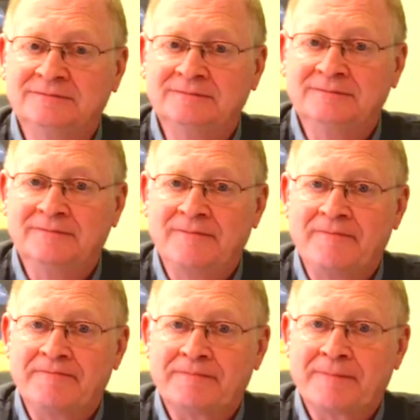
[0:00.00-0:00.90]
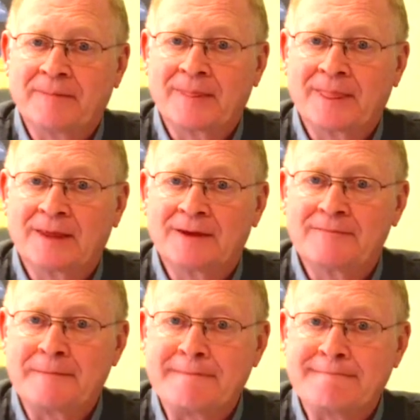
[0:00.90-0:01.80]
So how has social media
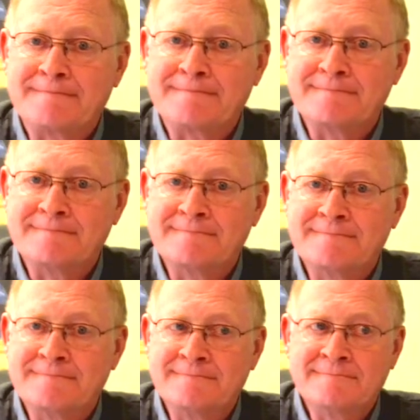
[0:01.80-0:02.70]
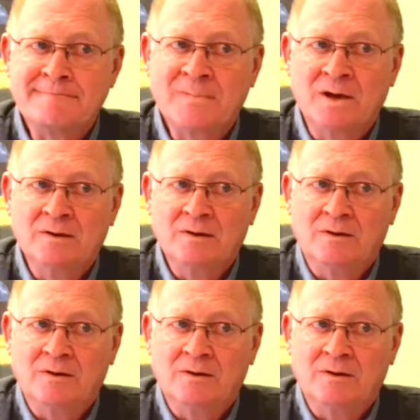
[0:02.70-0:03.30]
impacted your business?